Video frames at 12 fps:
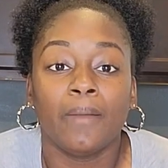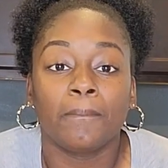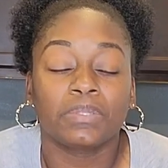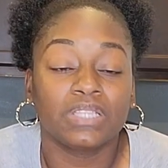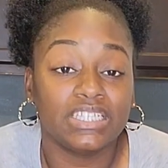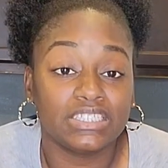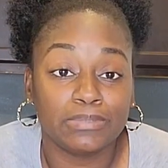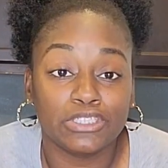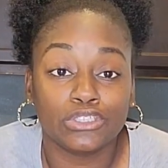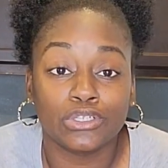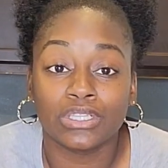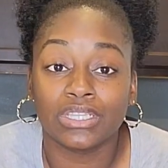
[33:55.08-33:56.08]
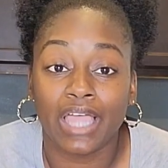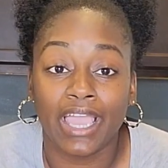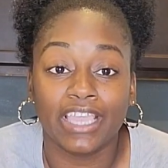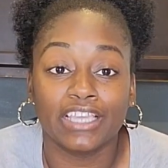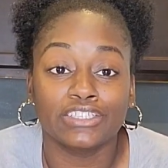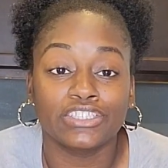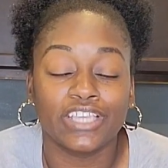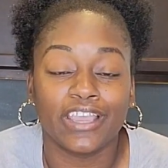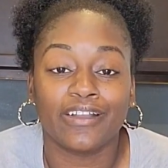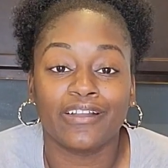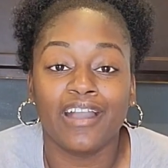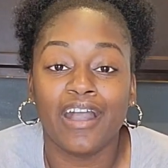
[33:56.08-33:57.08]
please be sure to like,
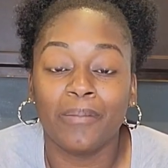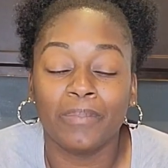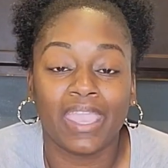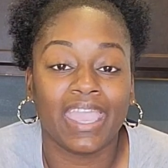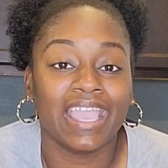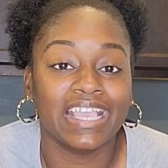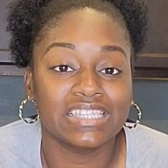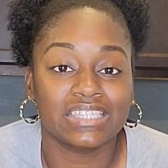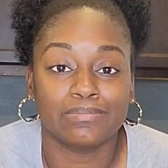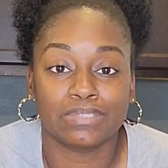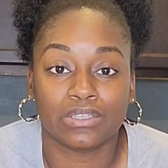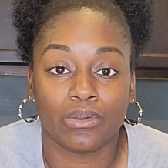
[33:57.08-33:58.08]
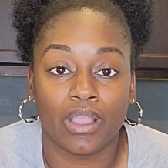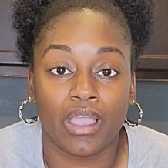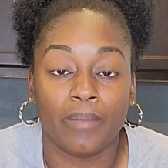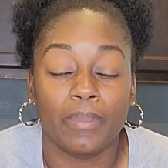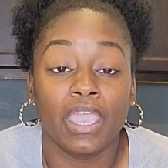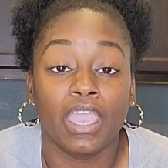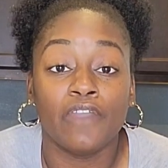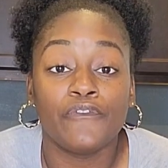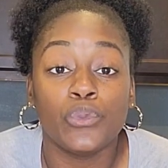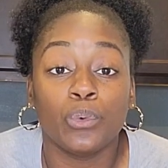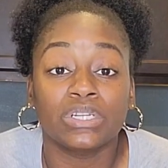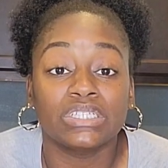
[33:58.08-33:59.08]
share, comment, and subscribe. If
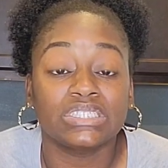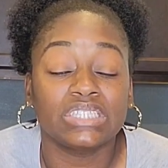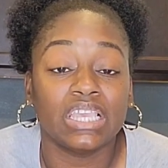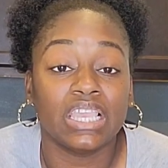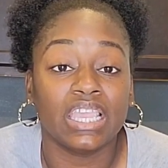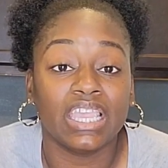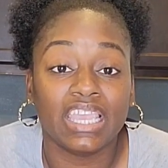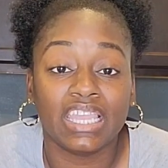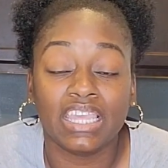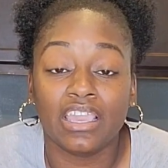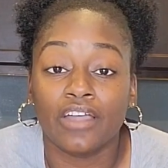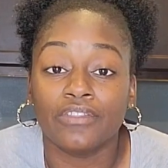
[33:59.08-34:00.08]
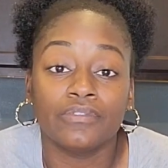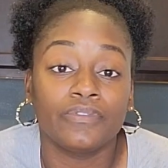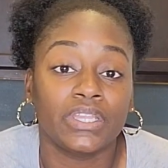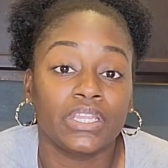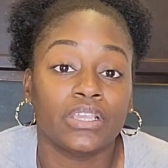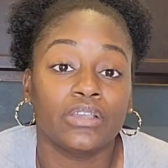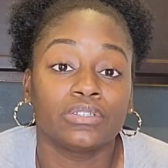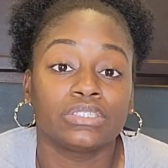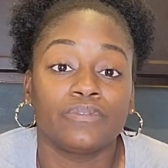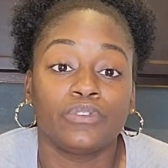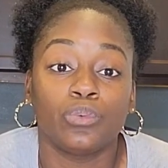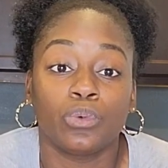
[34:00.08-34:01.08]
you want to see any other videos,
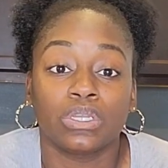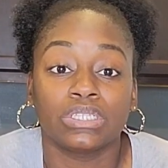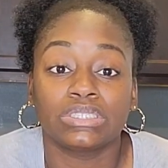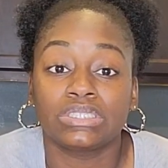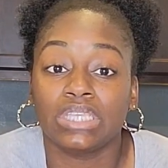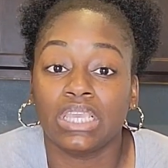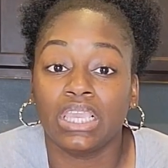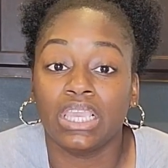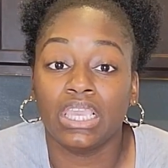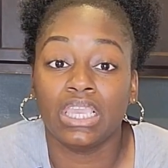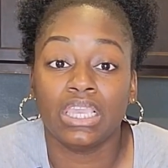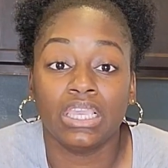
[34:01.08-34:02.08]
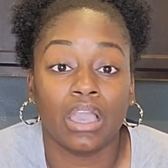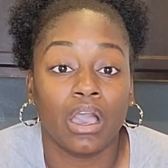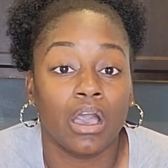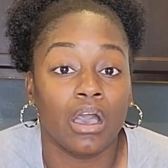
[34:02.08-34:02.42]
if you want to see